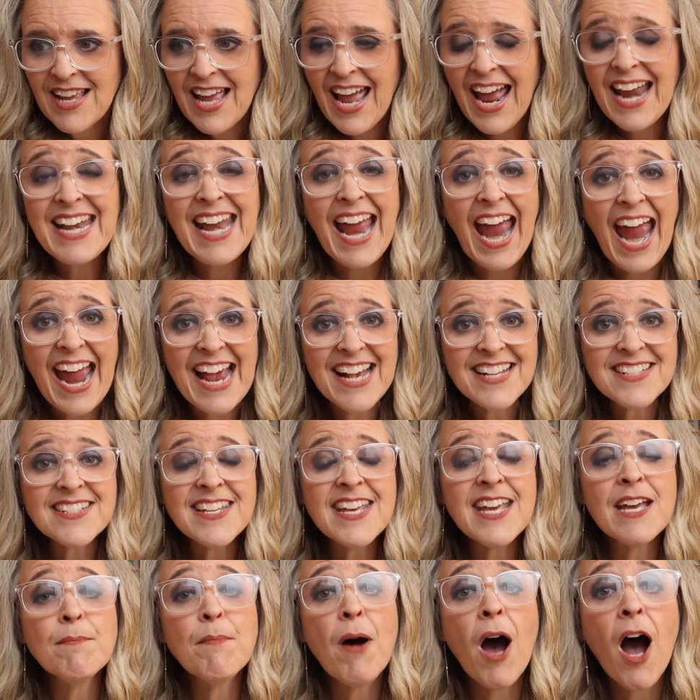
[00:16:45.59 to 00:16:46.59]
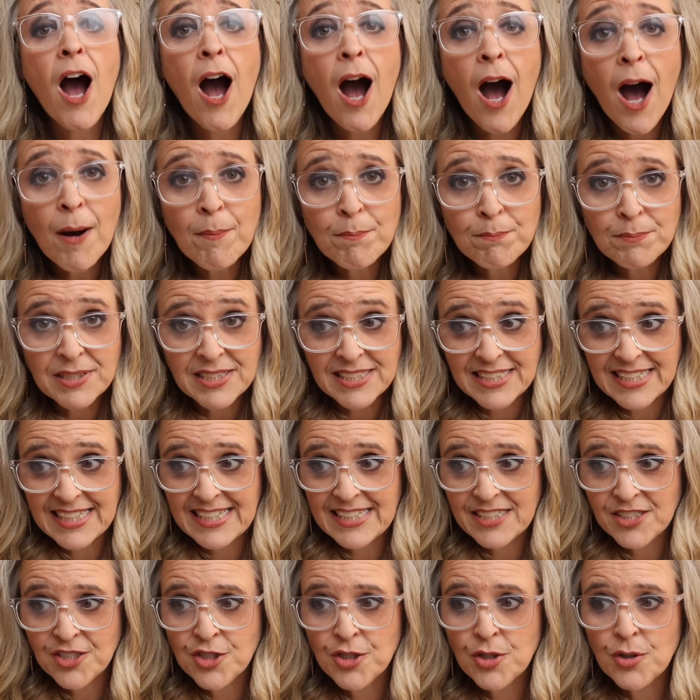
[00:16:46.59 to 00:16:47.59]
and ask him
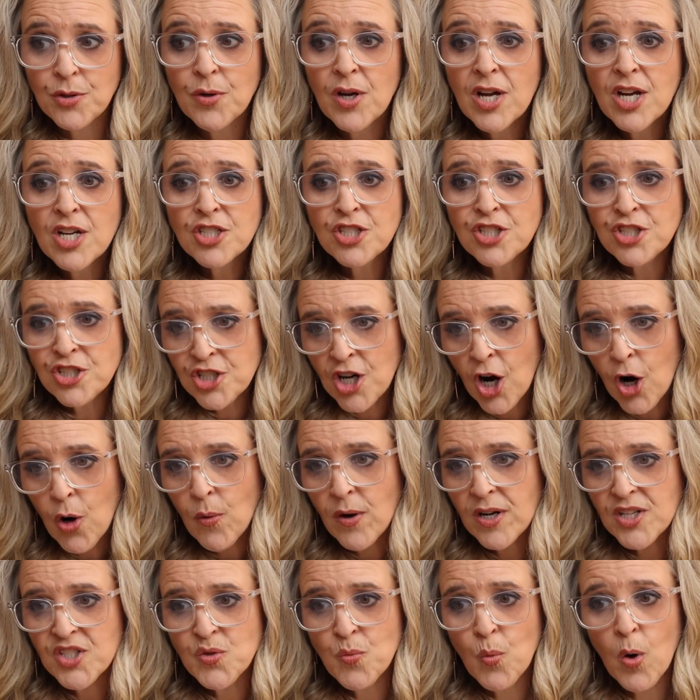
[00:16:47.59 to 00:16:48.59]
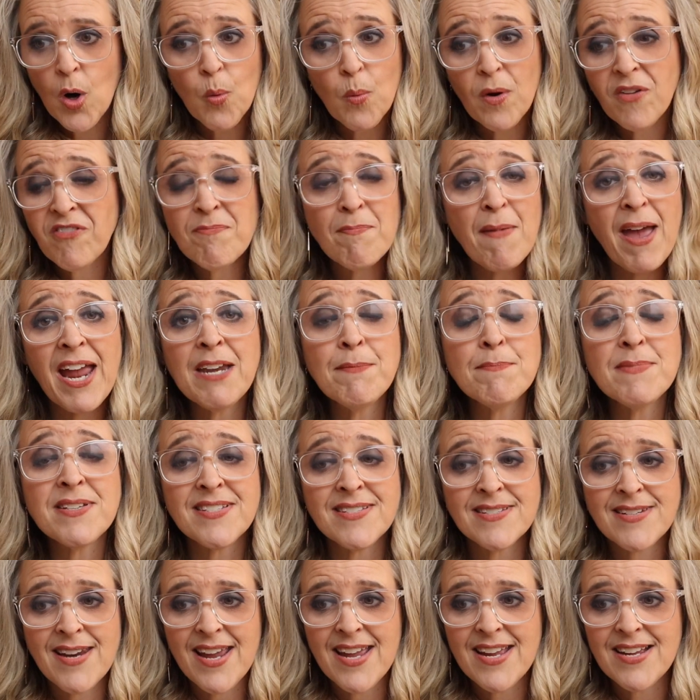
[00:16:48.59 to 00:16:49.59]
humbly to show us where we've made
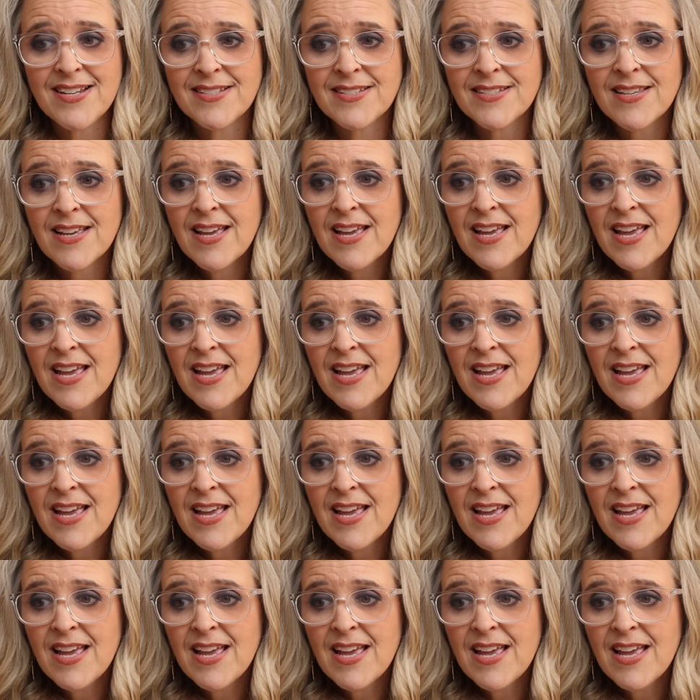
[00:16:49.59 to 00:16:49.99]
mistakes